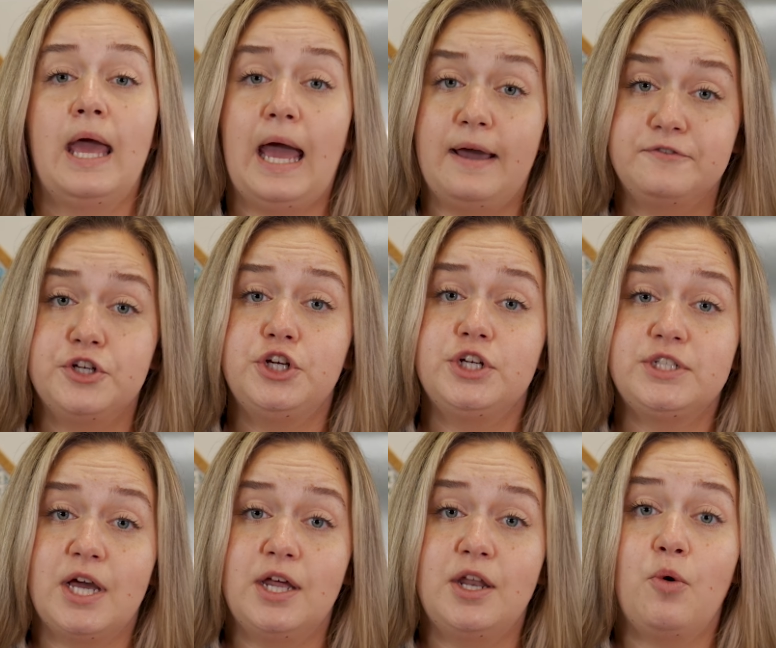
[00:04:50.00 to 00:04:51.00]
After you're
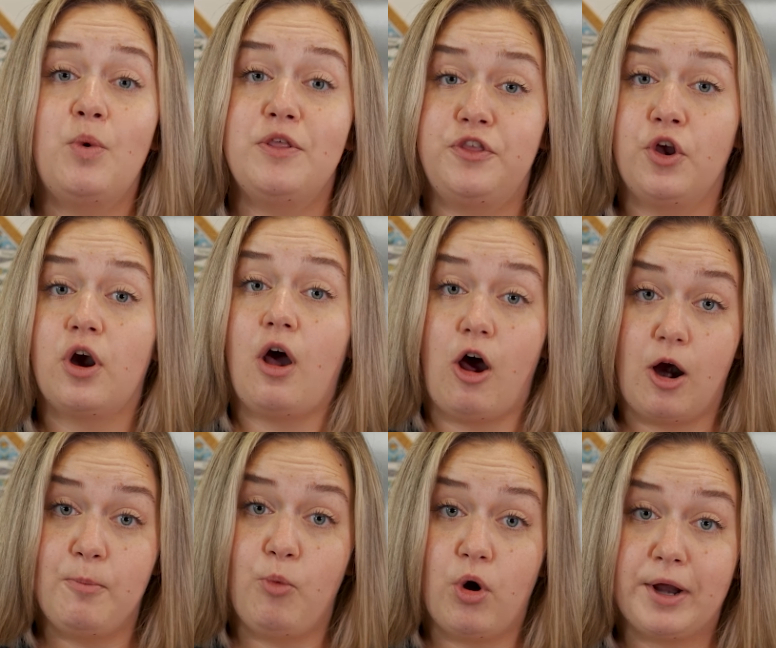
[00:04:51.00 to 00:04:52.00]
done with your
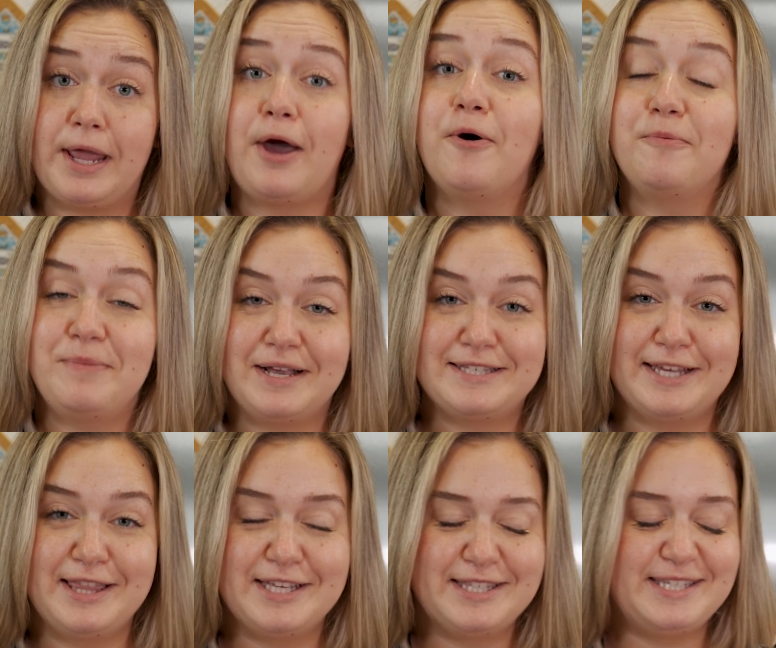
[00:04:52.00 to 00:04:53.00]
arm workout
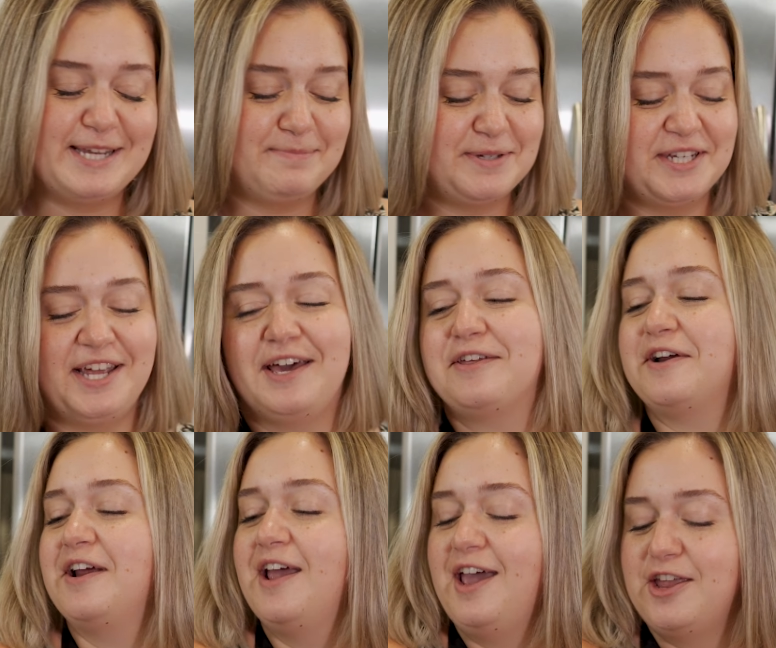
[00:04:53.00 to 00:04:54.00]
mixing this dip
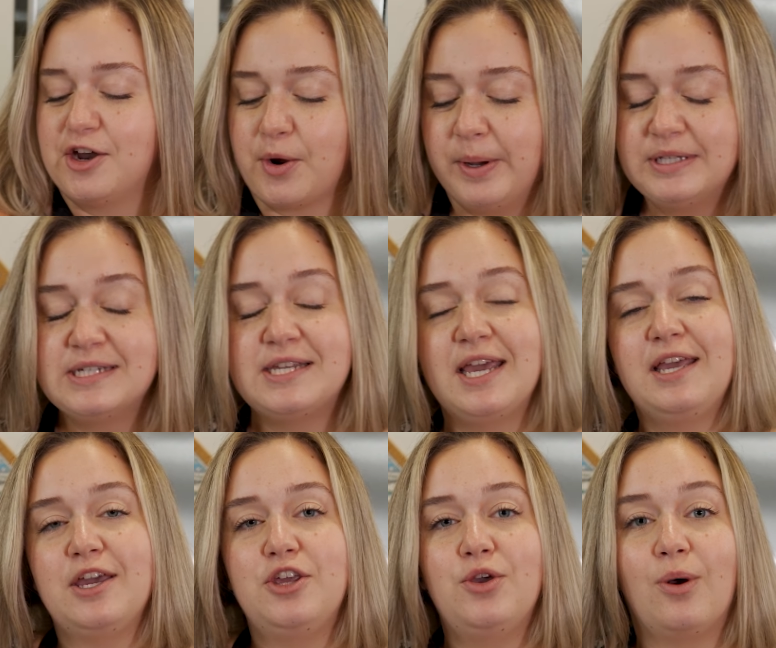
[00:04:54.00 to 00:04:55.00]
together, you're going to
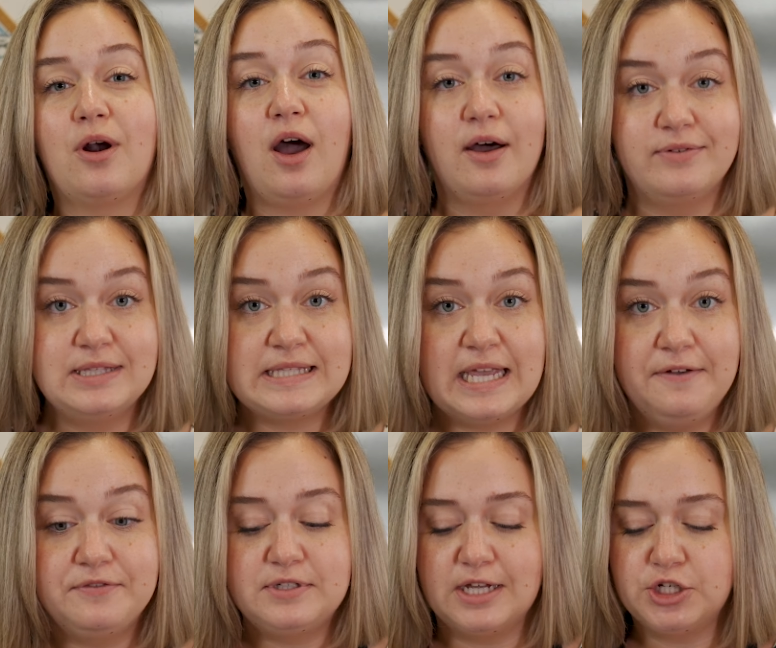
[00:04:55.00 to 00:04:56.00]
take your
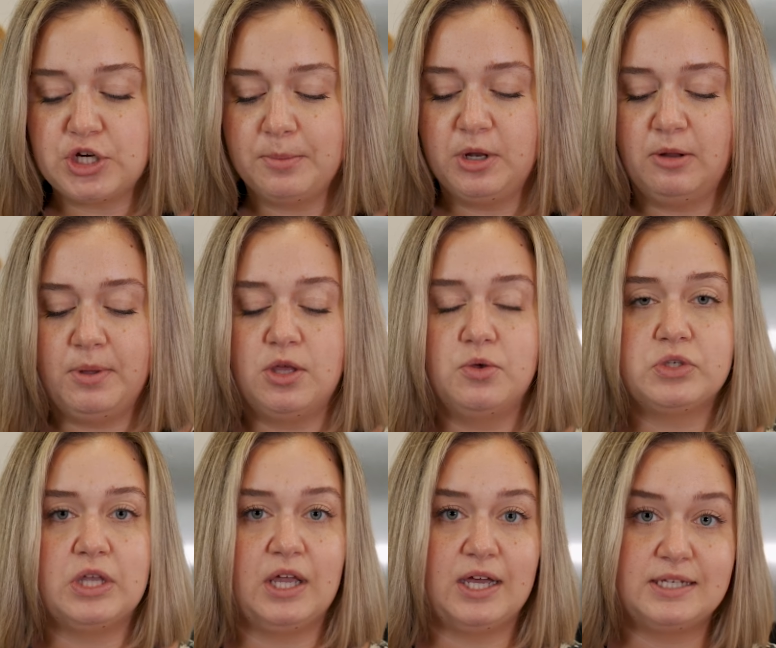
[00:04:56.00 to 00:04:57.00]
oven-safe dish. I'm gonna be
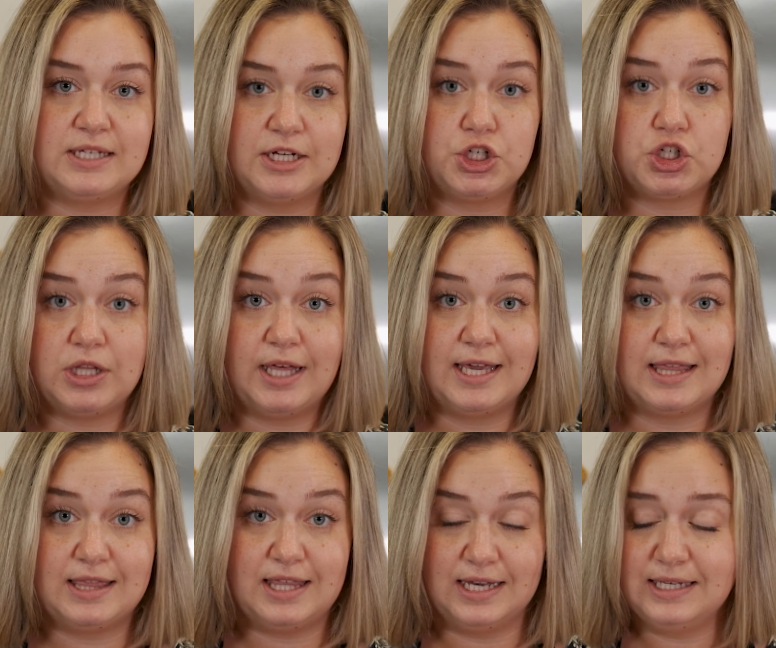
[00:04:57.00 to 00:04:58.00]
using a dish
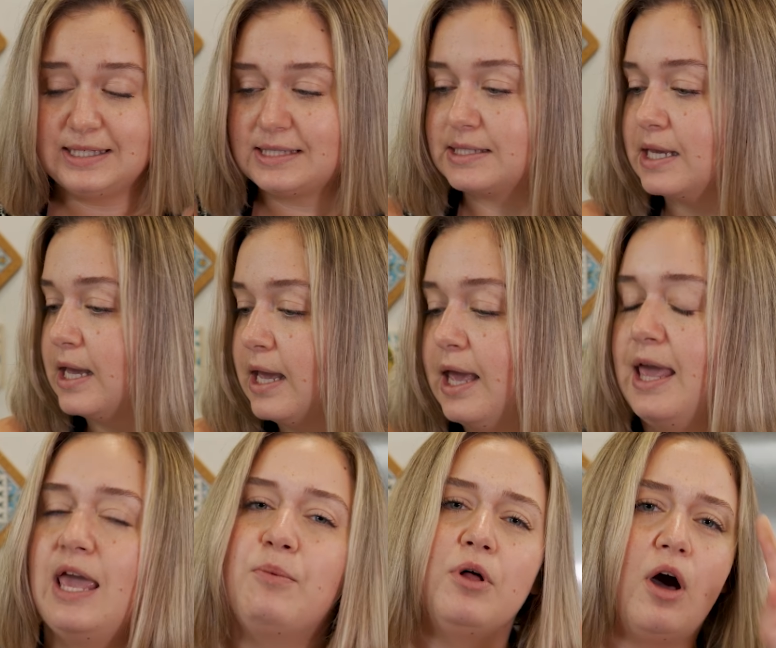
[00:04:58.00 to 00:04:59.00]
like this.
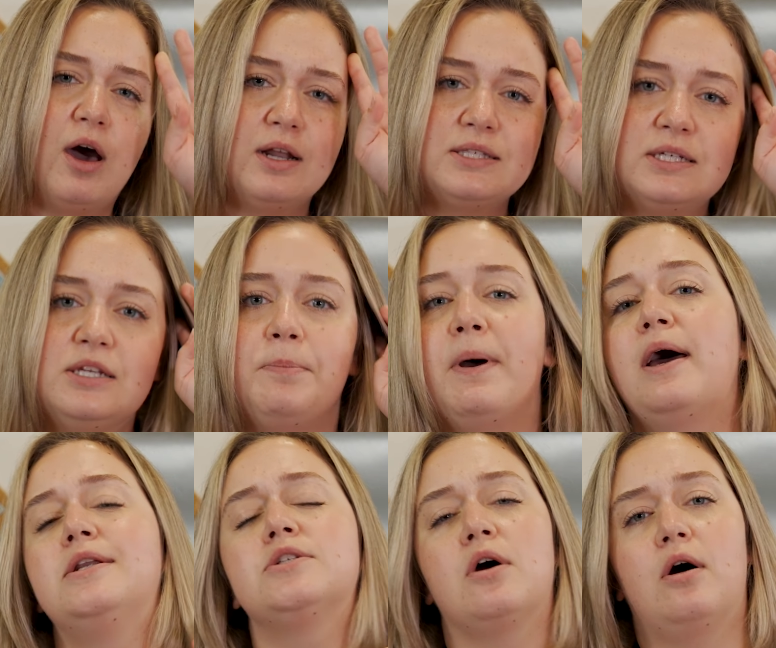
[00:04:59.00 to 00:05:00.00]
It will honestly
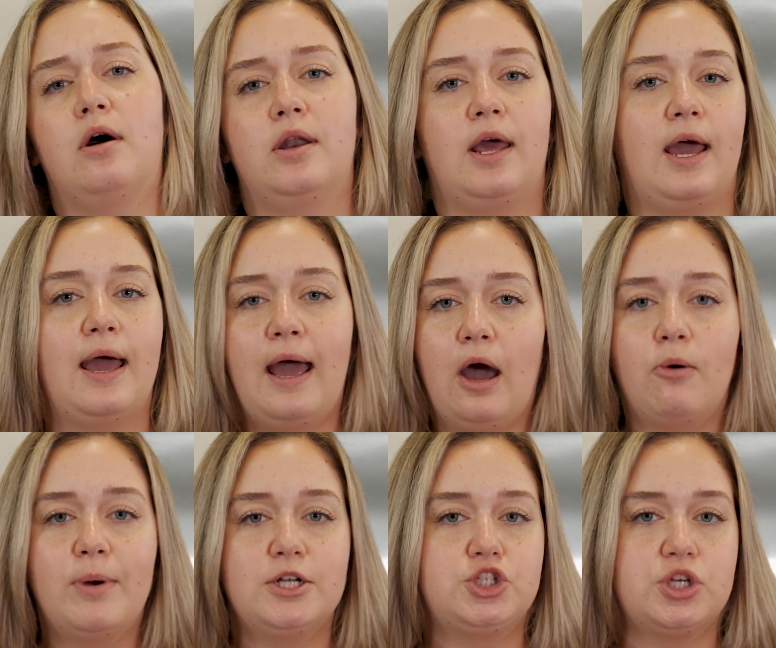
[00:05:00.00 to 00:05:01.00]
depend on how
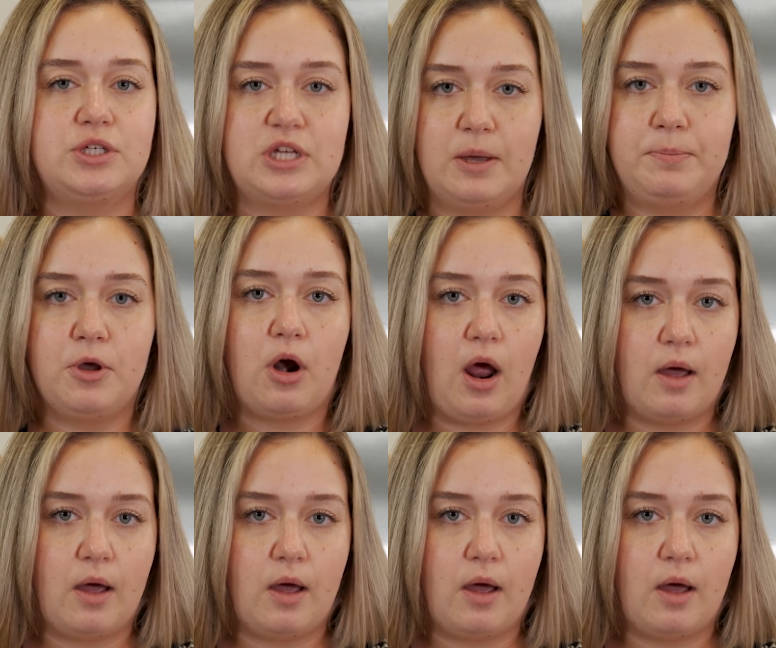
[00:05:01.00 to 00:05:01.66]
much dip you're